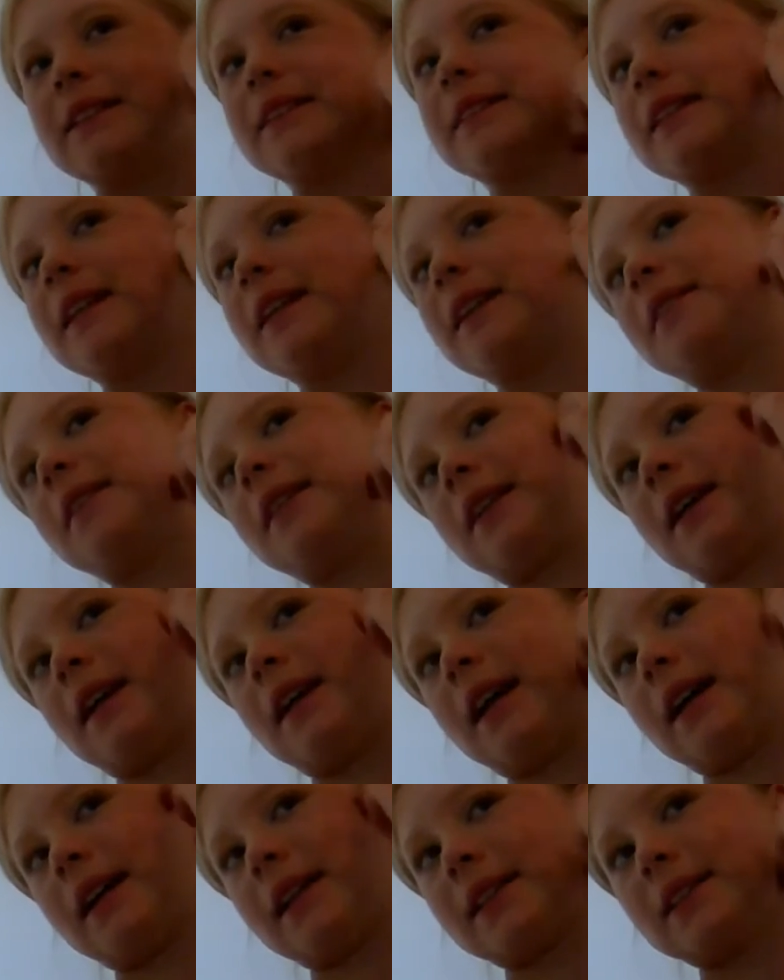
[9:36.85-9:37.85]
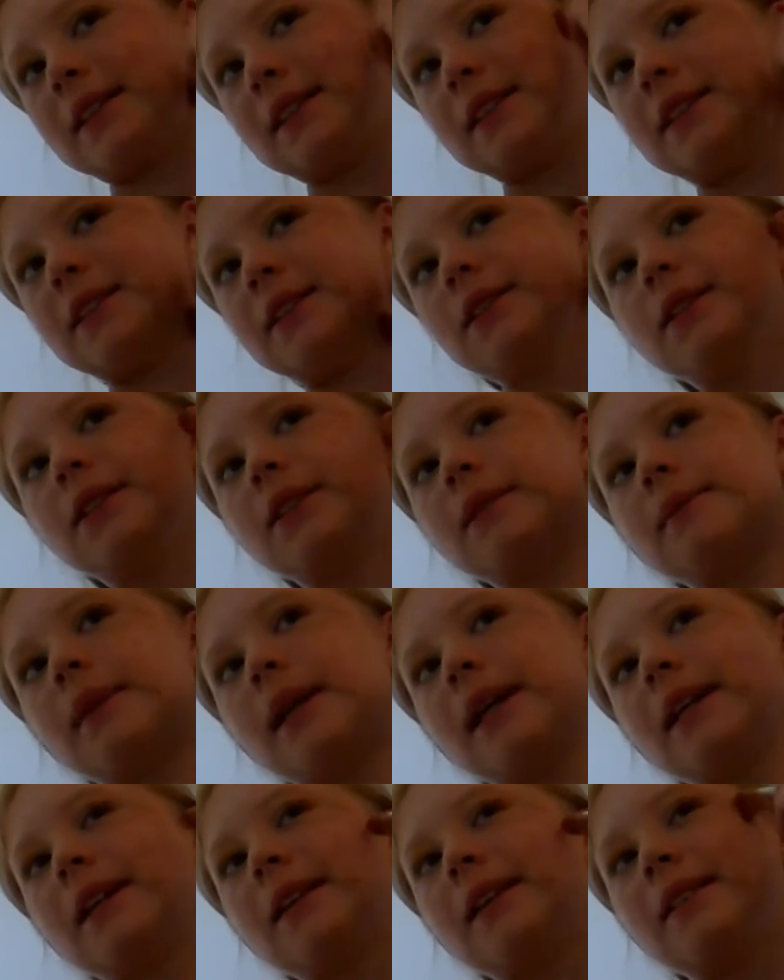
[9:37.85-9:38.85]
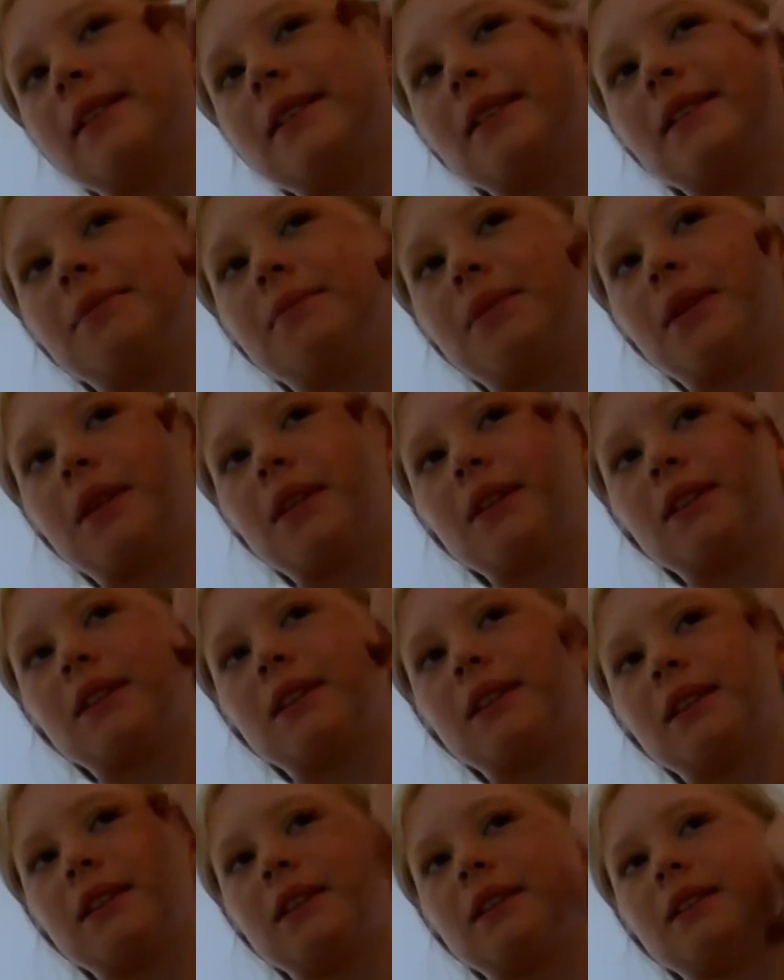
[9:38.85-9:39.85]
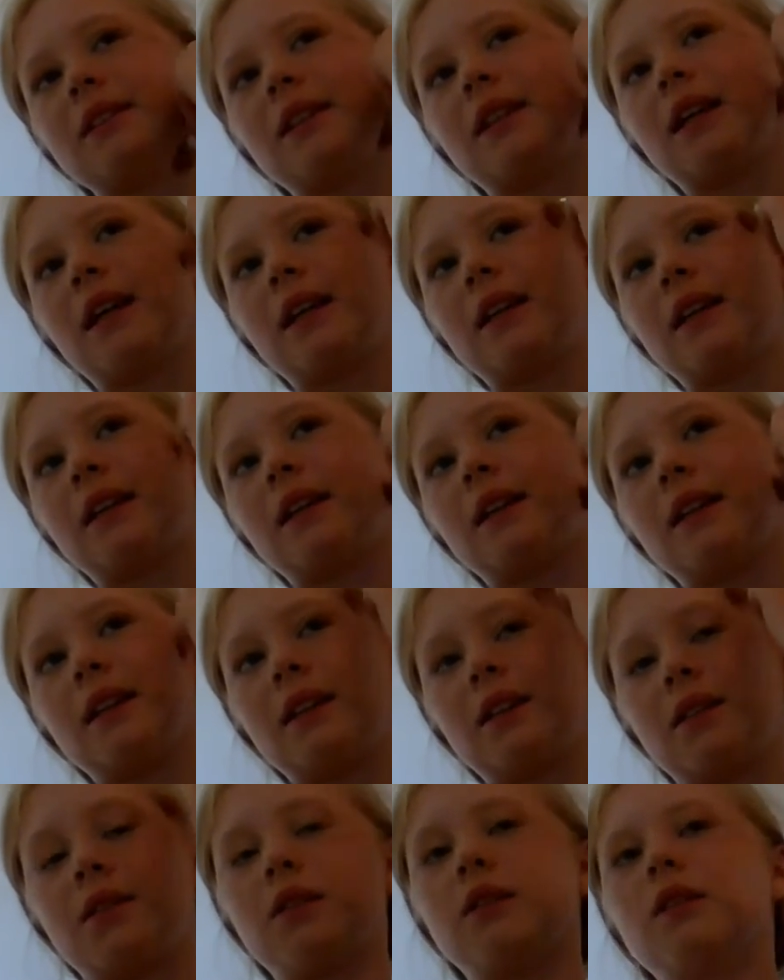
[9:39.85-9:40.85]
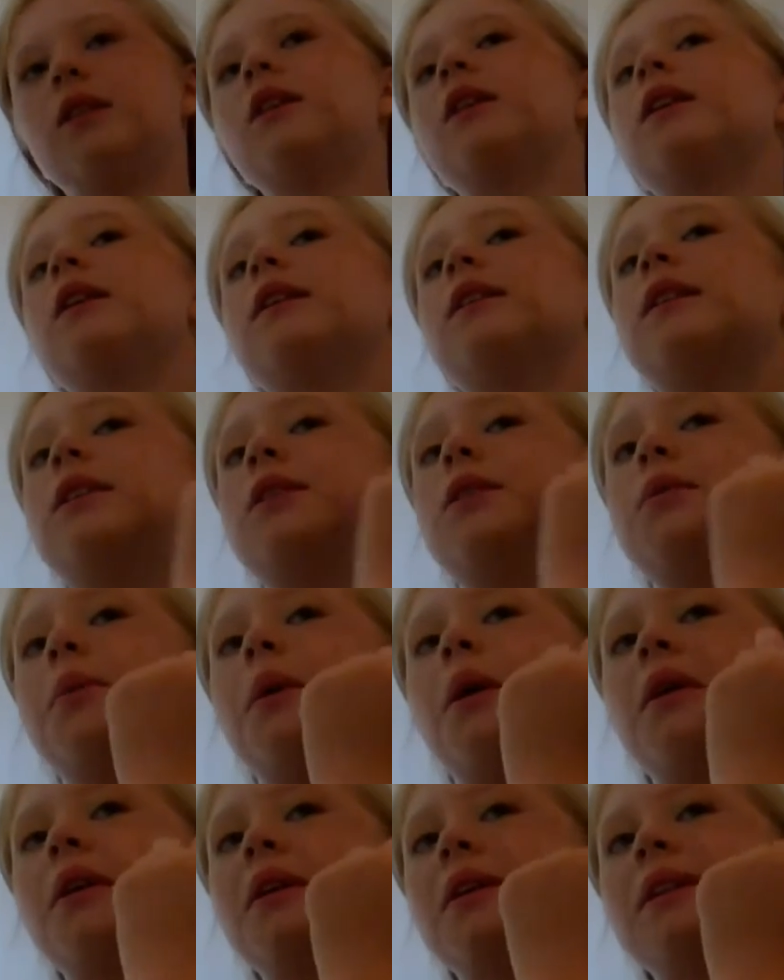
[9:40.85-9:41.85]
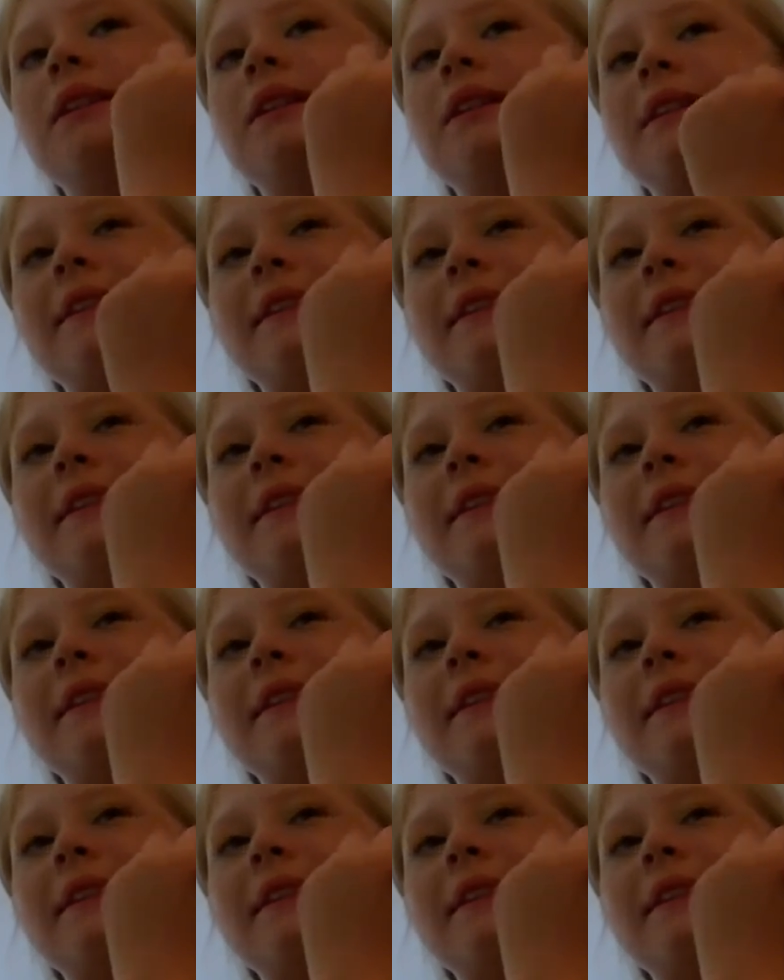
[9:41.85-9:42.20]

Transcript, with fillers: so that when I actually do smile in person, then it'll look a little better